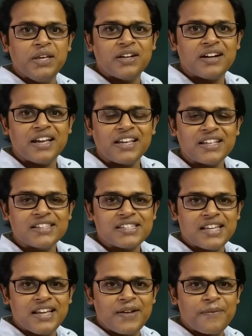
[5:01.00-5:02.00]
mirror, I can
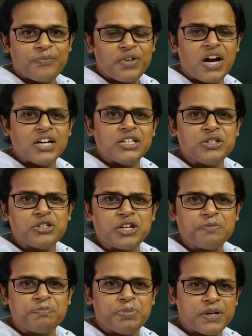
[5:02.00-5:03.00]
say.
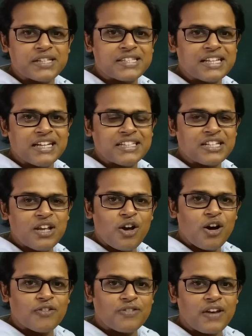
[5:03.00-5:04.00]
100%
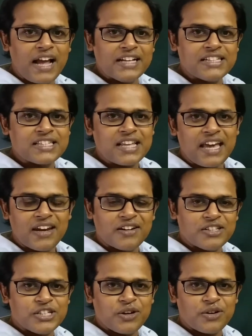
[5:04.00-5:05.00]
of light's
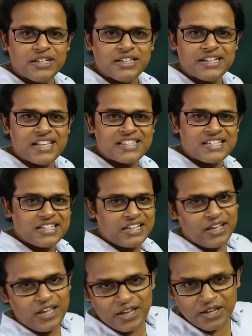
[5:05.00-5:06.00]
energy or
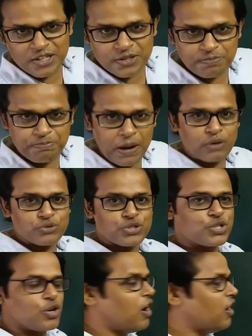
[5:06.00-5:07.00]
intensity is
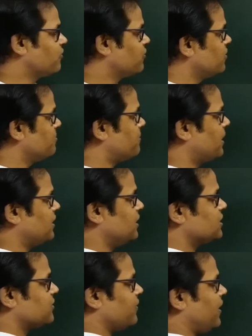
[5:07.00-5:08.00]
bounced off by the
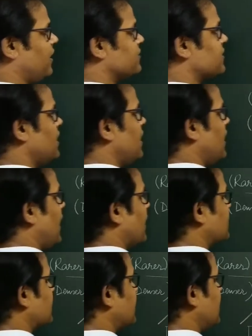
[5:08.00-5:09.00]
interface and